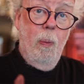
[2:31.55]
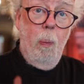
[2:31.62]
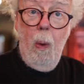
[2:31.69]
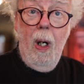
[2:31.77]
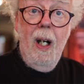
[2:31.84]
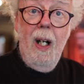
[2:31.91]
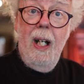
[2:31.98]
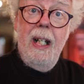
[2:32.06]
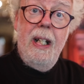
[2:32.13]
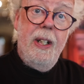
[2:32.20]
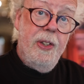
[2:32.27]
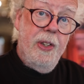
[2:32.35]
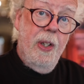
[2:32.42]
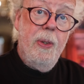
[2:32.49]

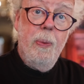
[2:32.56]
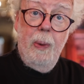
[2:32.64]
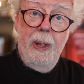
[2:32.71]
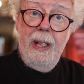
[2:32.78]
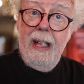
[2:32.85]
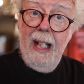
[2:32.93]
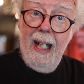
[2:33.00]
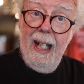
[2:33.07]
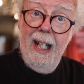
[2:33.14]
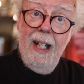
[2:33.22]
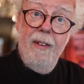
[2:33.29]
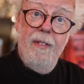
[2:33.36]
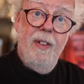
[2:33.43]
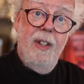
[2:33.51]
why don't we
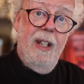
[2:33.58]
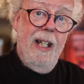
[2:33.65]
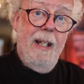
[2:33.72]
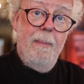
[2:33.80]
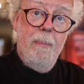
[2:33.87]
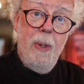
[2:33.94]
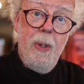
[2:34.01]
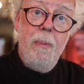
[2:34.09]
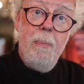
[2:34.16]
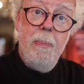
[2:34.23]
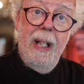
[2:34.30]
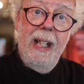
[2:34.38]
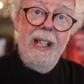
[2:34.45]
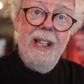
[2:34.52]
have a moon
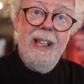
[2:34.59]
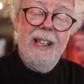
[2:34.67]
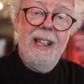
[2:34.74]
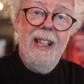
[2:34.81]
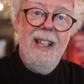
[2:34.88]
base?